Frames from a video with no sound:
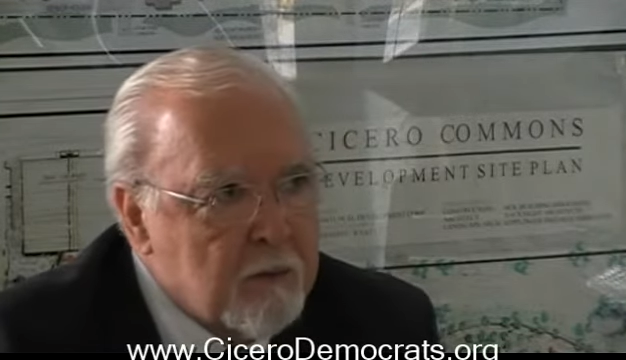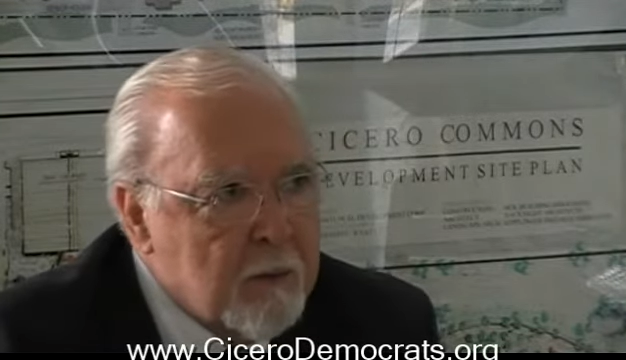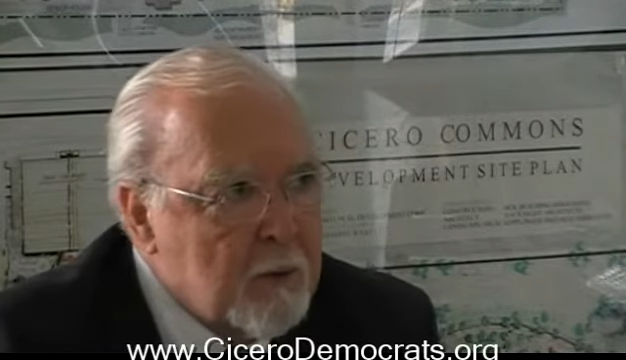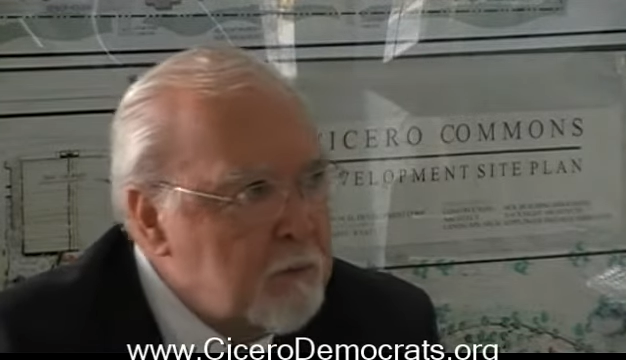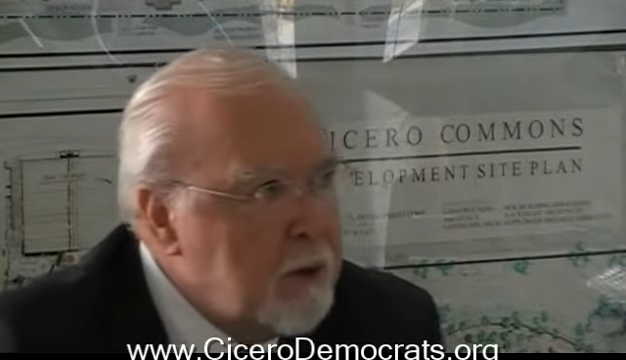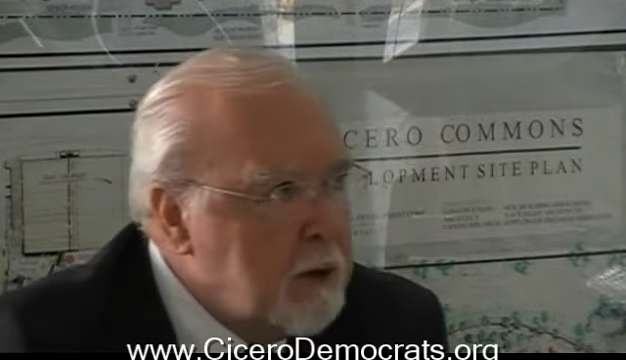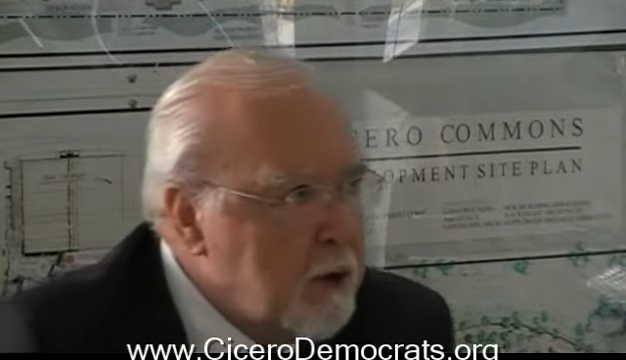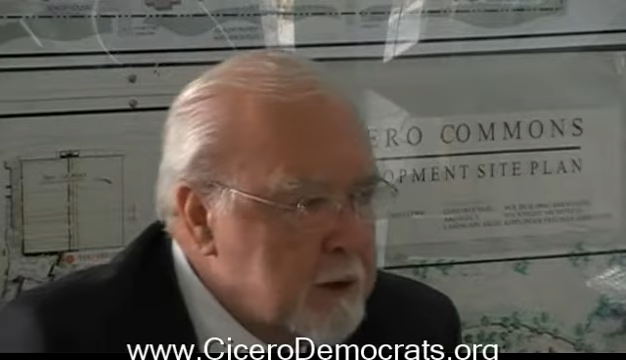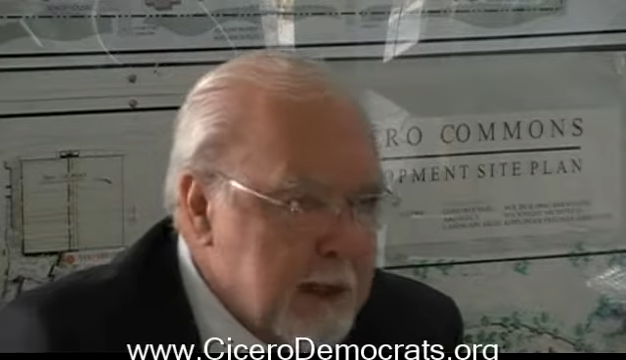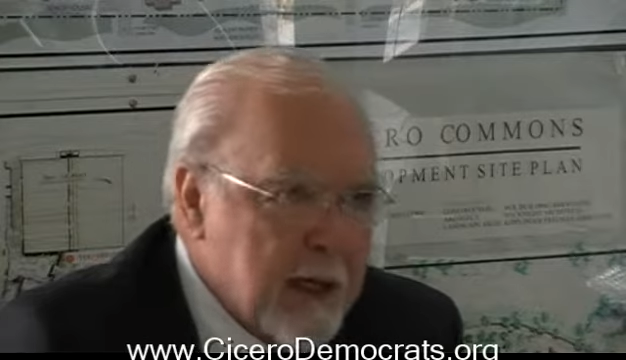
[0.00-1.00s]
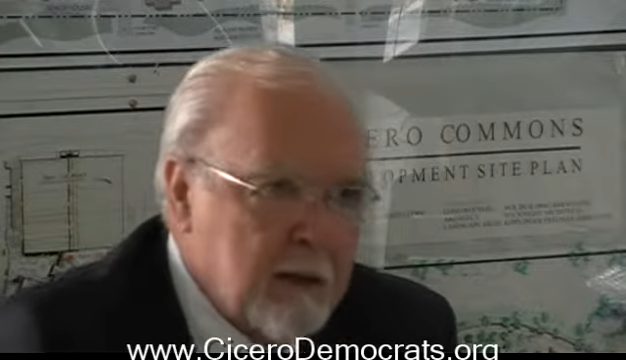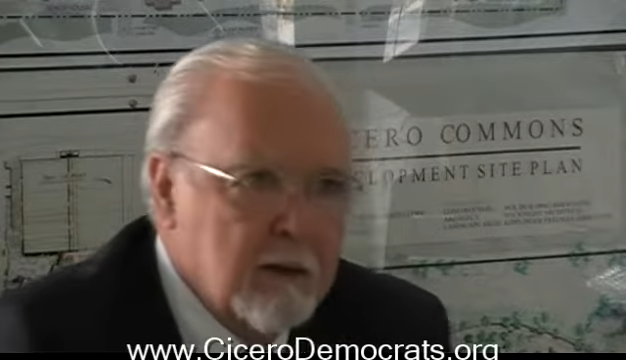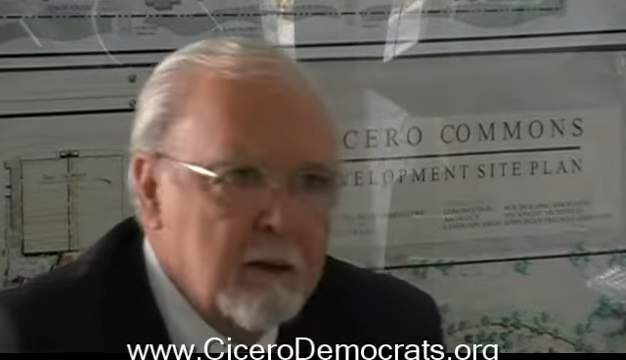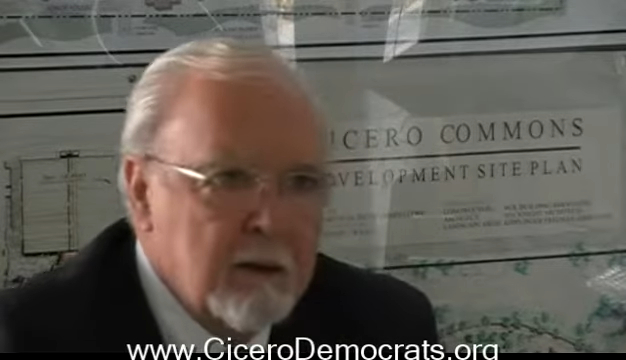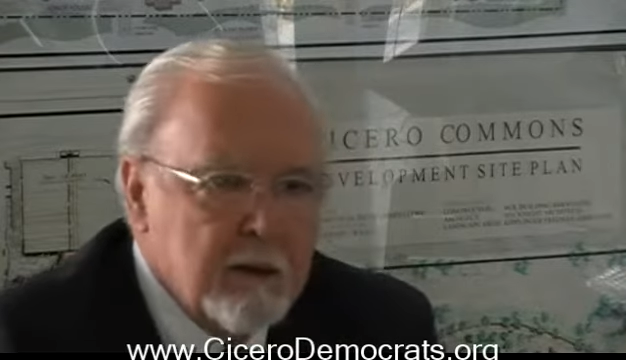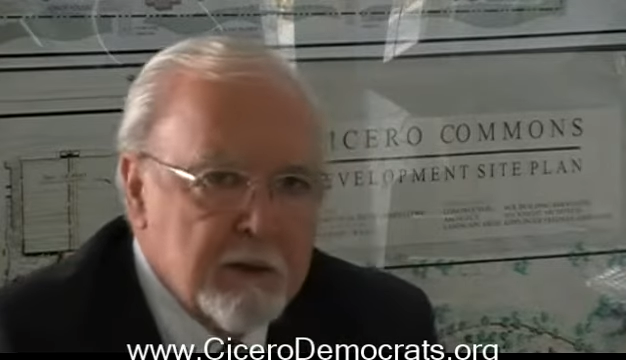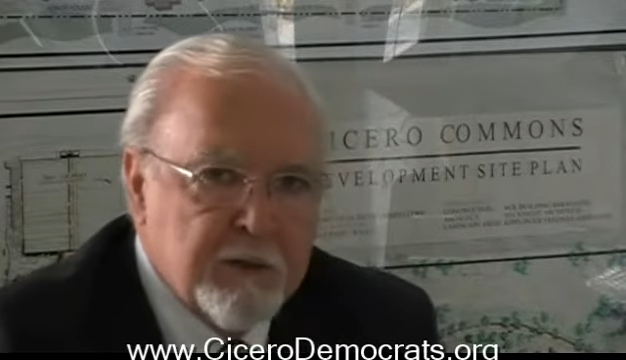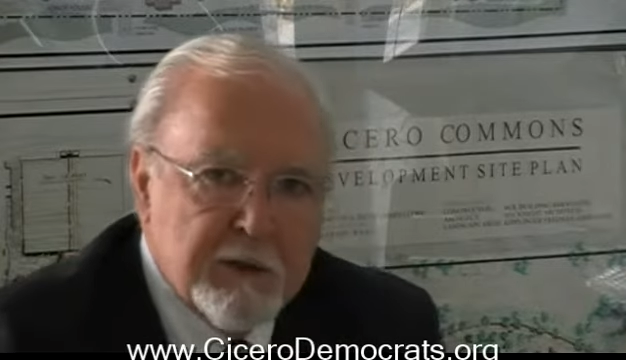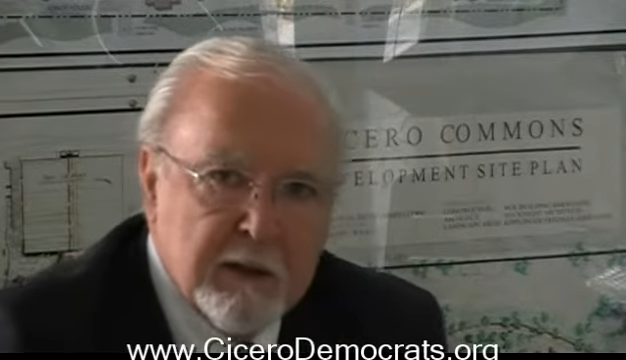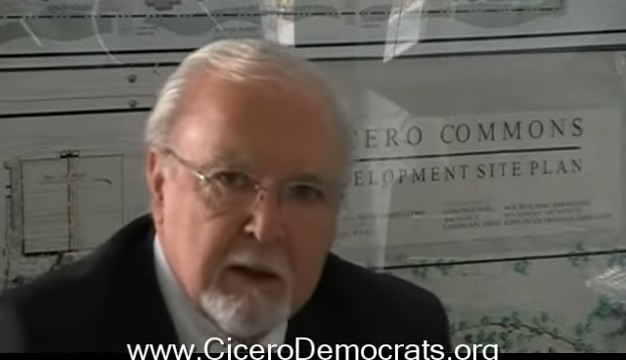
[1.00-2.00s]
but when we looked at this
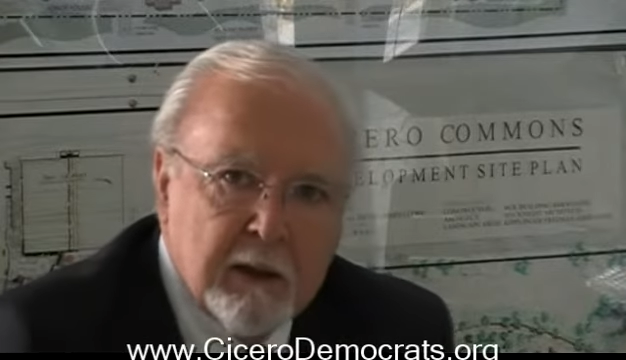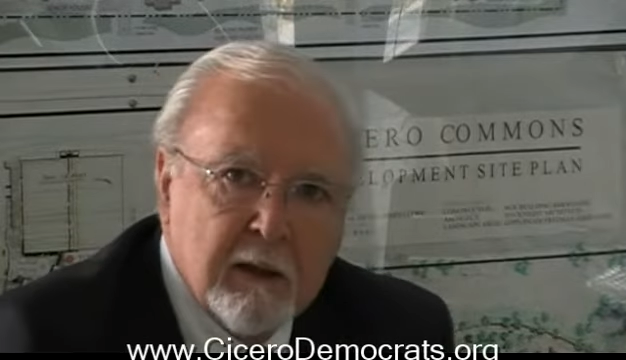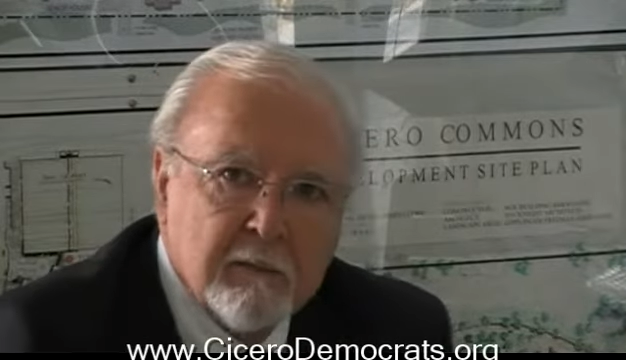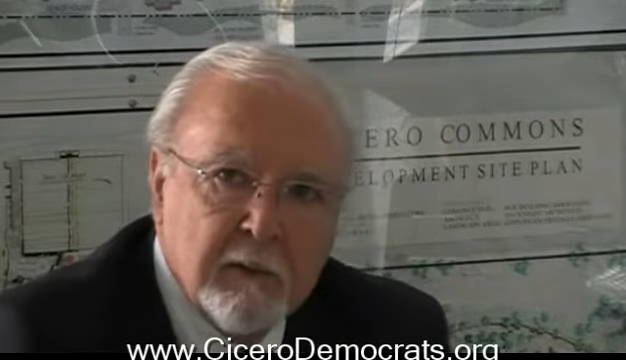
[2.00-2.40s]
facility,